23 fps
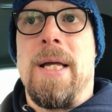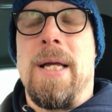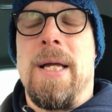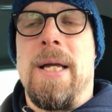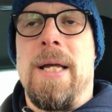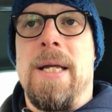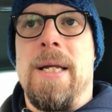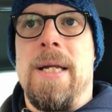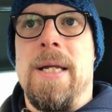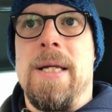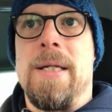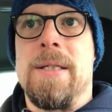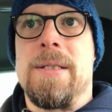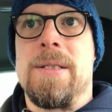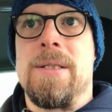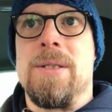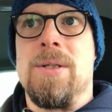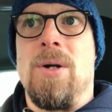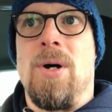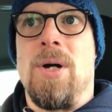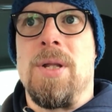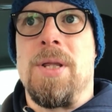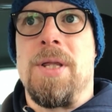it is
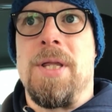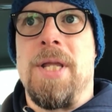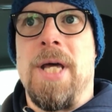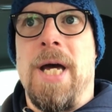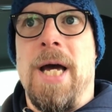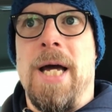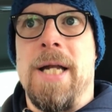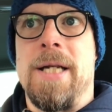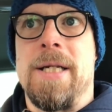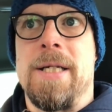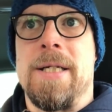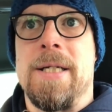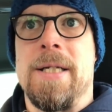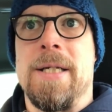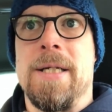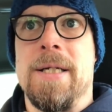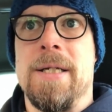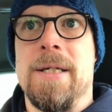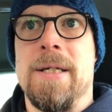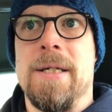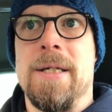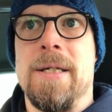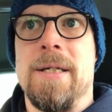not that
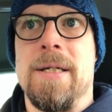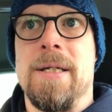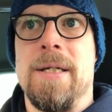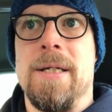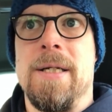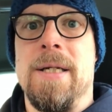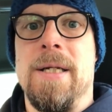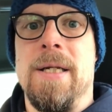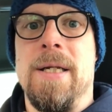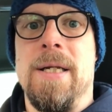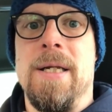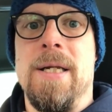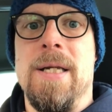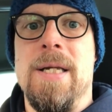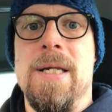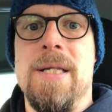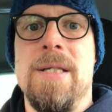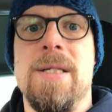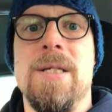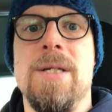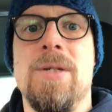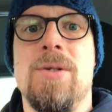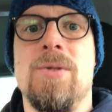
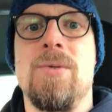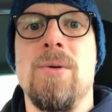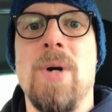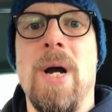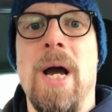easy to